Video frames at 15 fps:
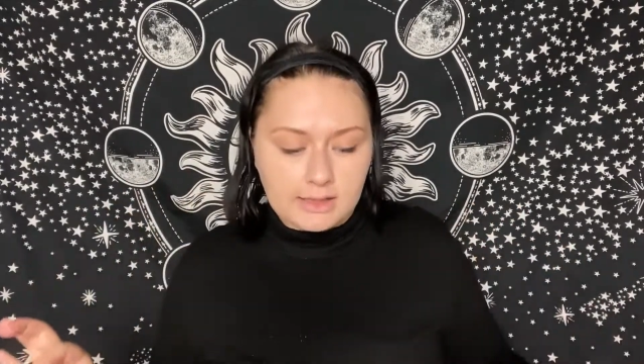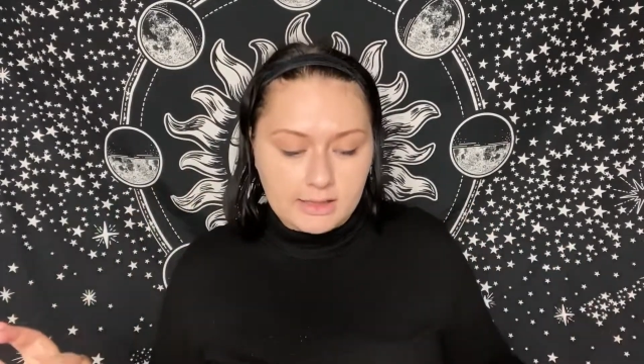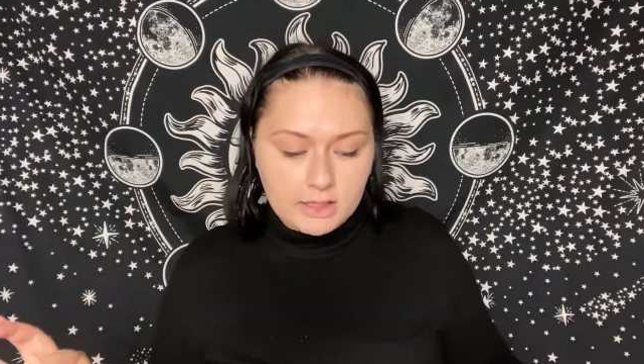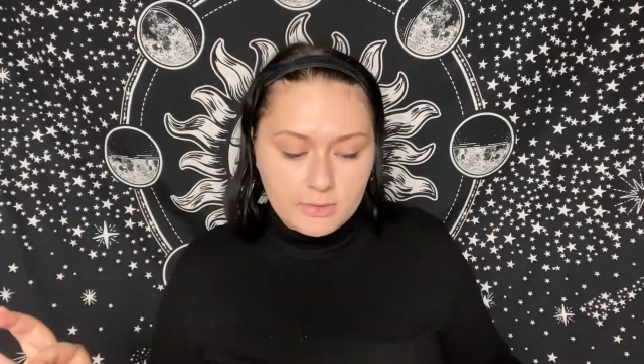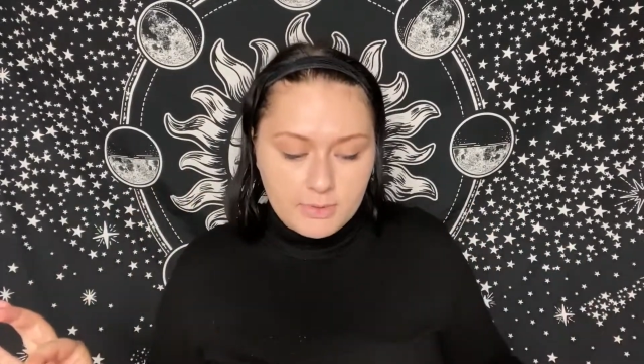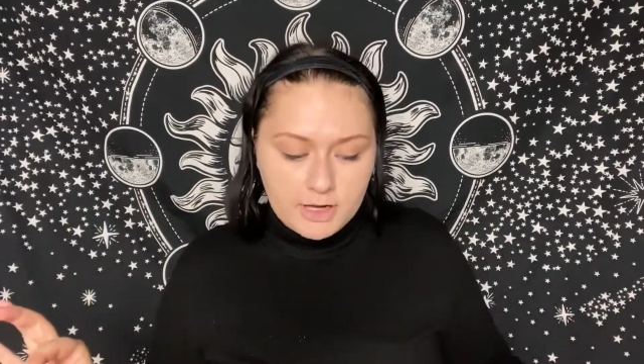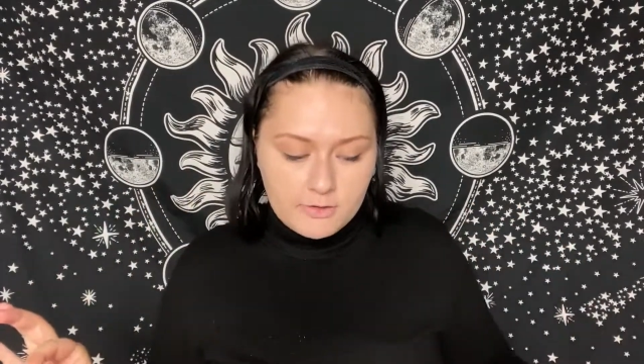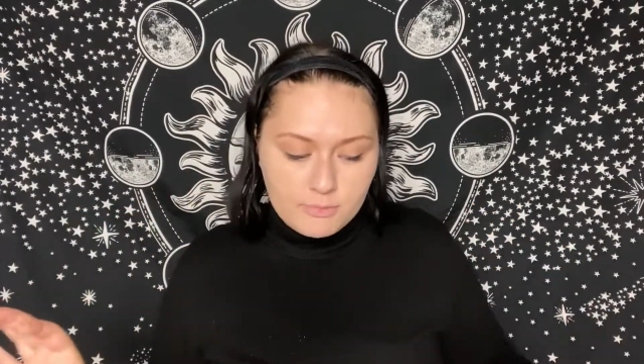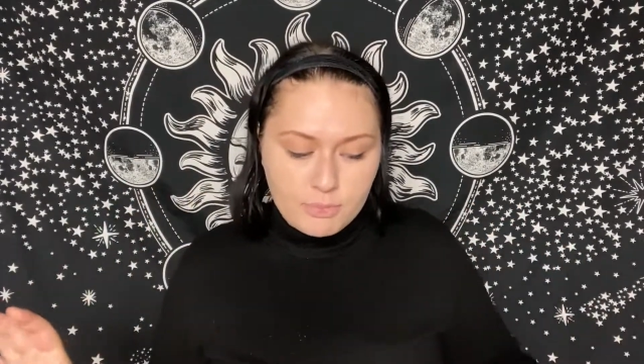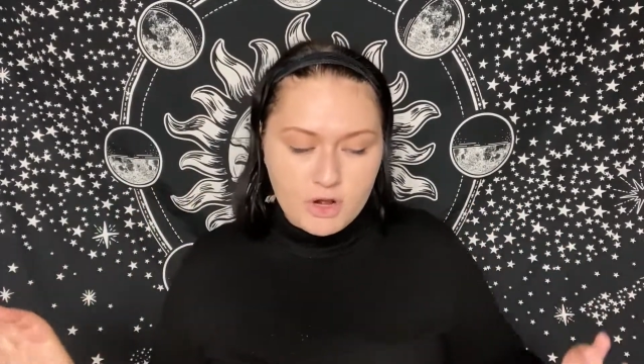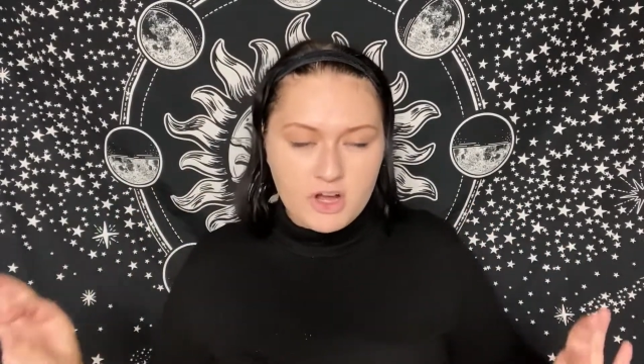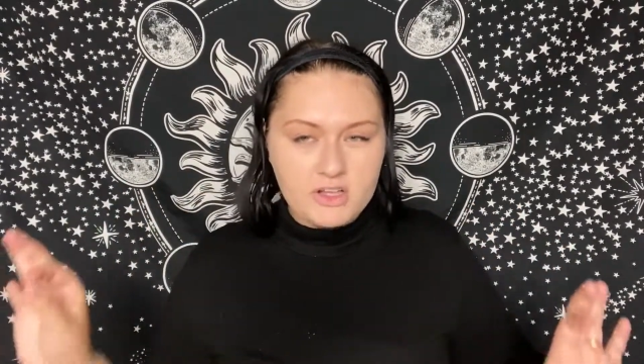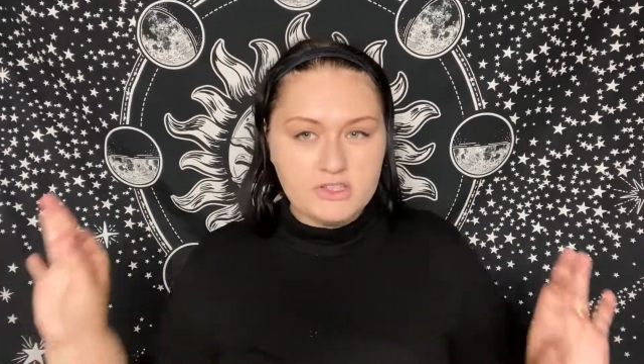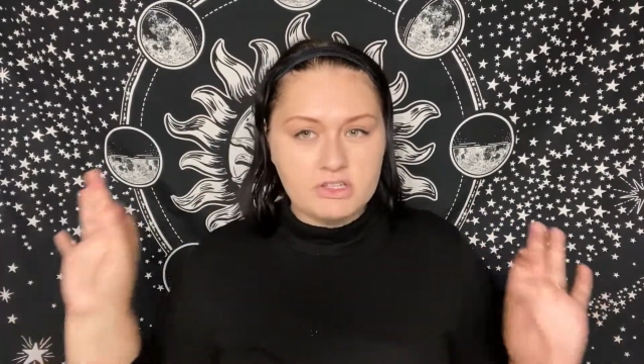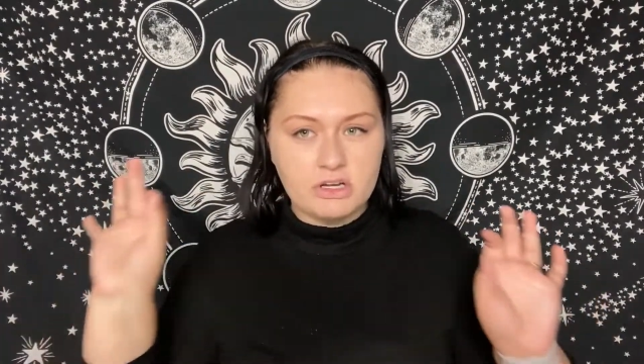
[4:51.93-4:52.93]
little bit of
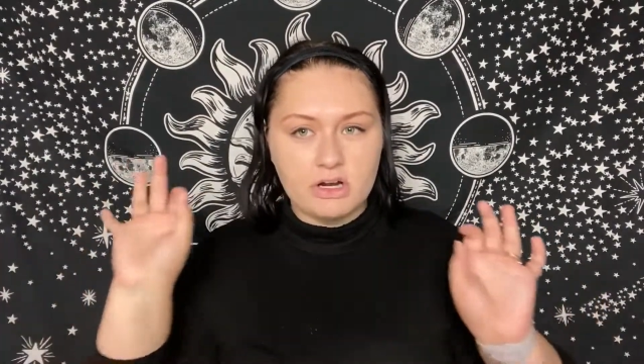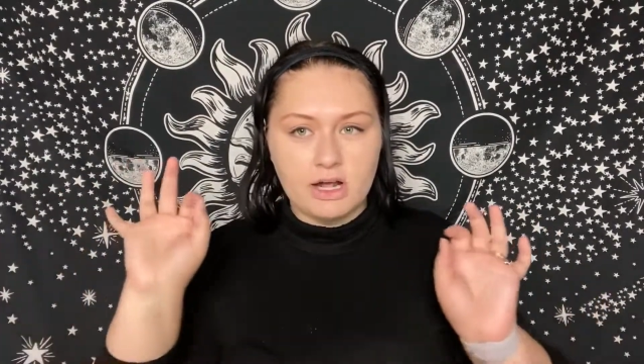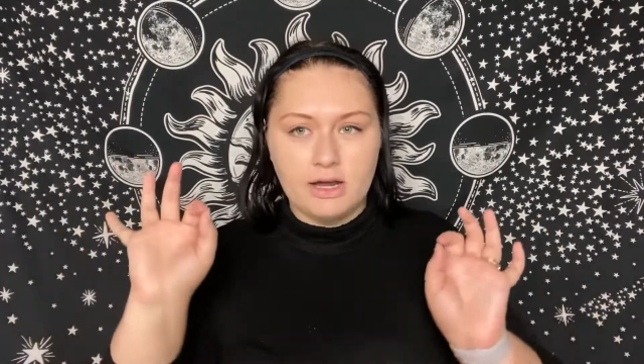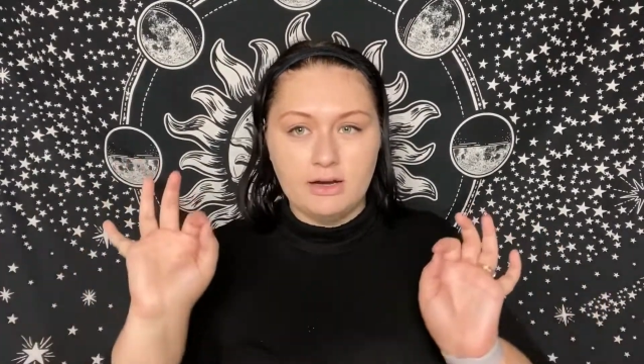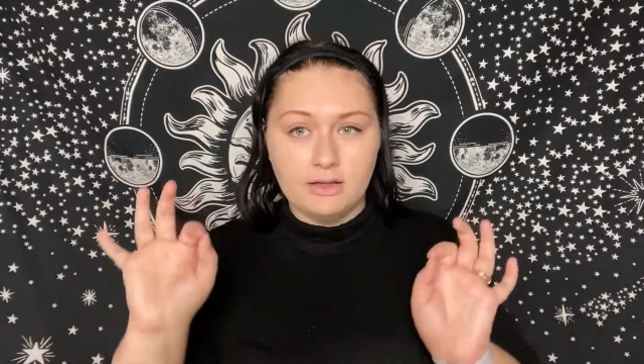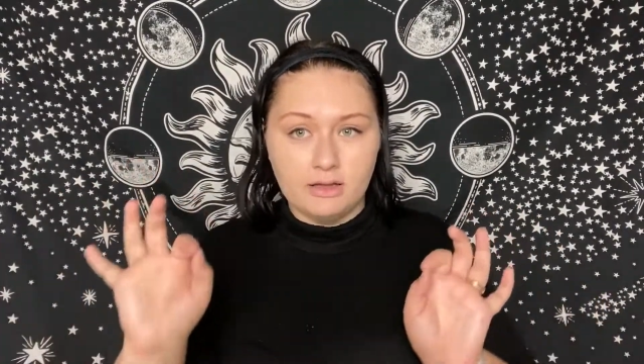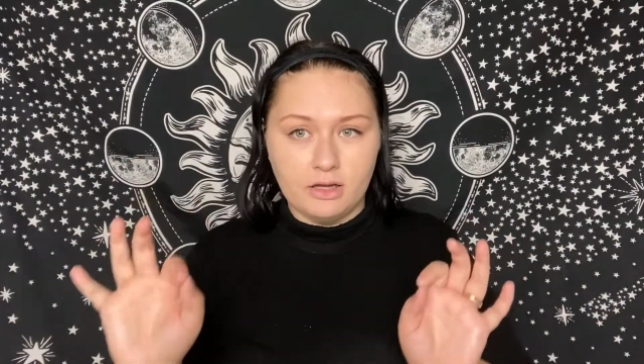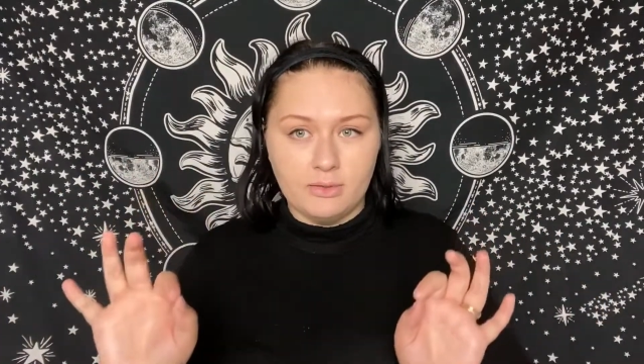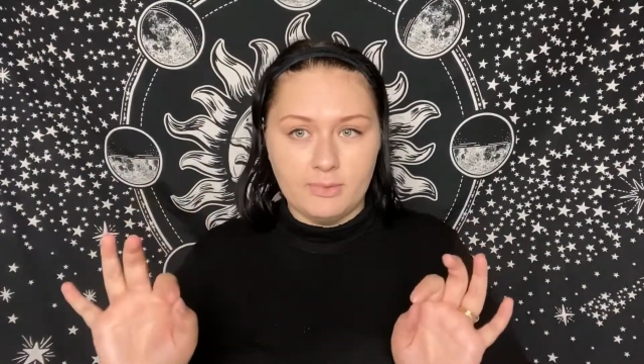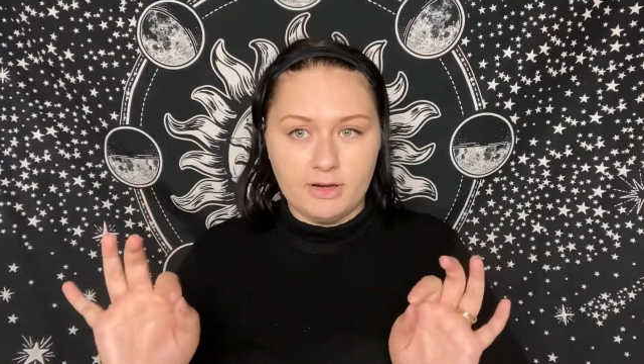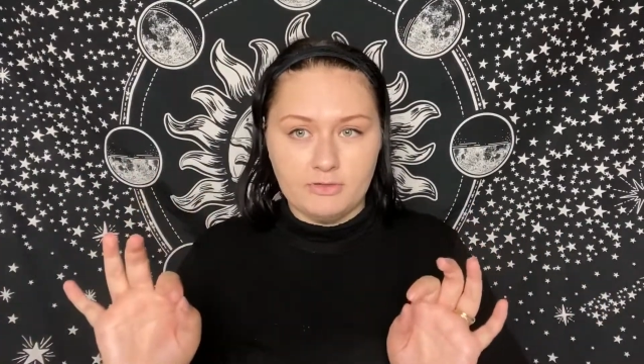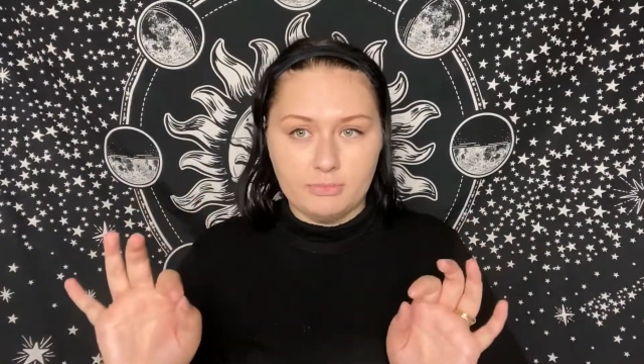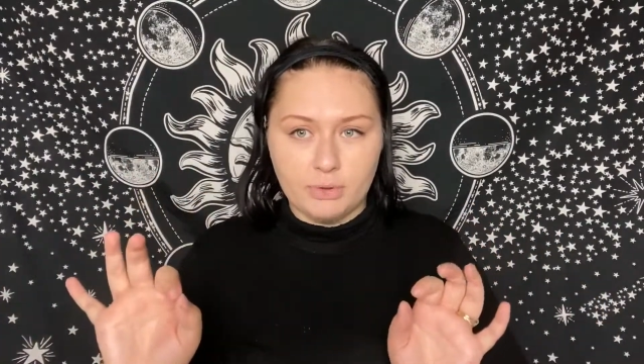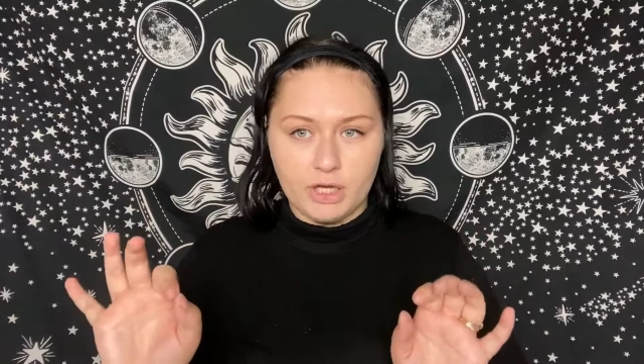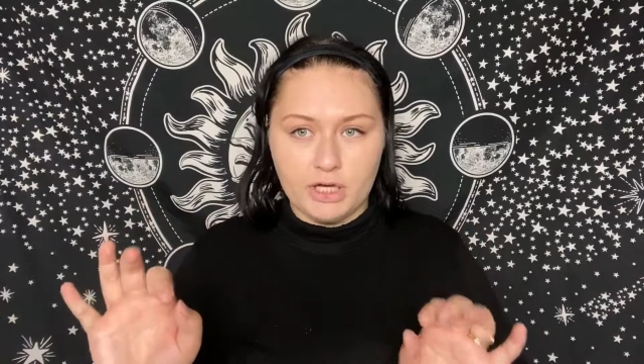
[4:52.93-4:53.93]
bronzer and a little bit
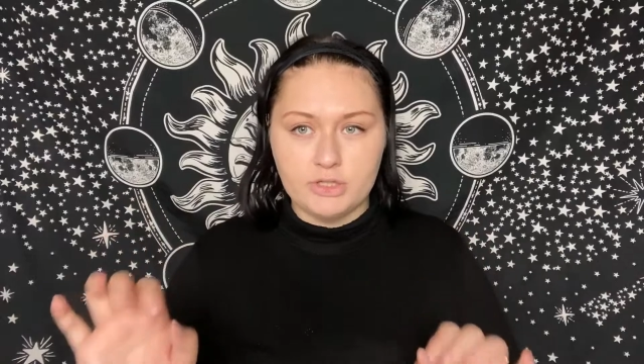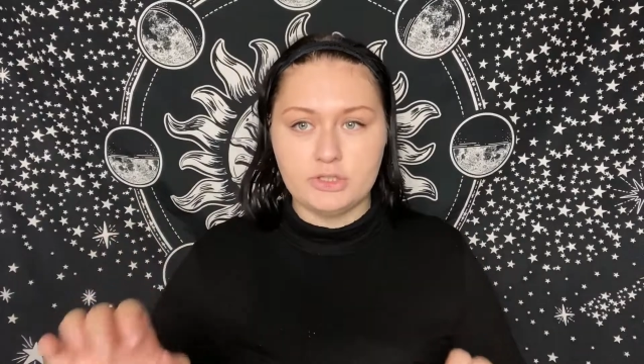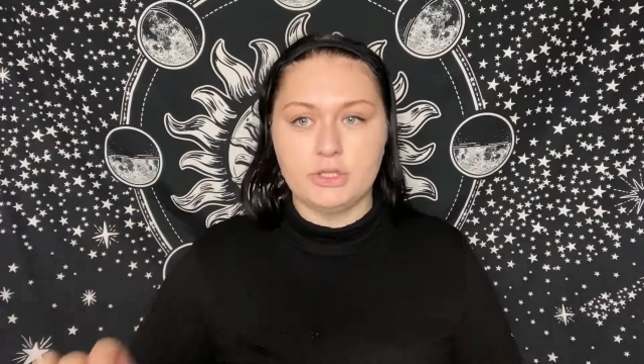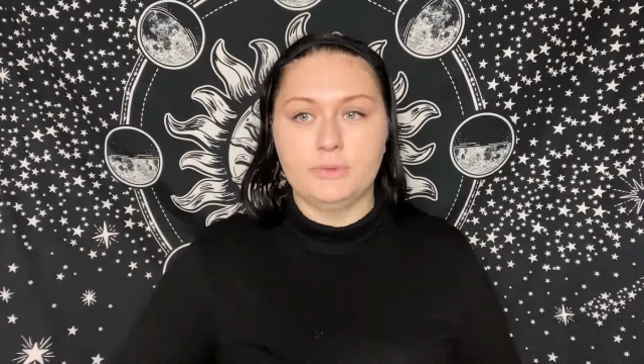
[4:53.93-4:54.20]
of blush.